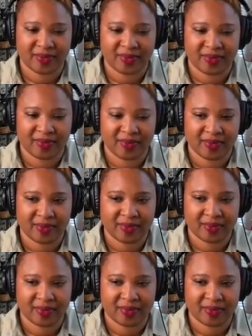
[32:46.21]

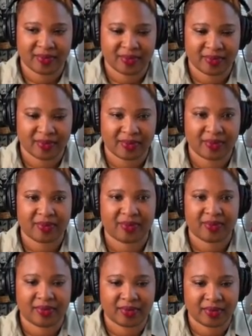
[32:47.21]

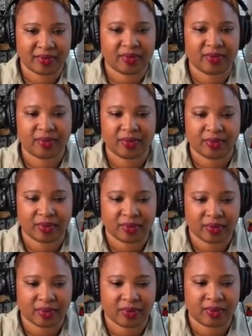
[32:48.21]

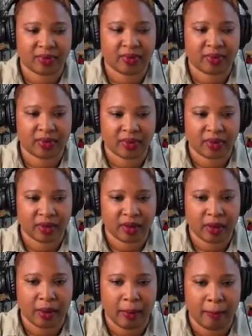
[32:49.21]

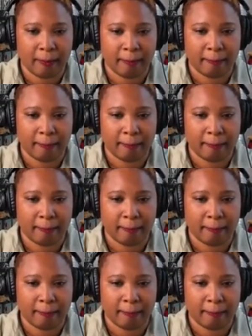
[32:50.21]
[no speech]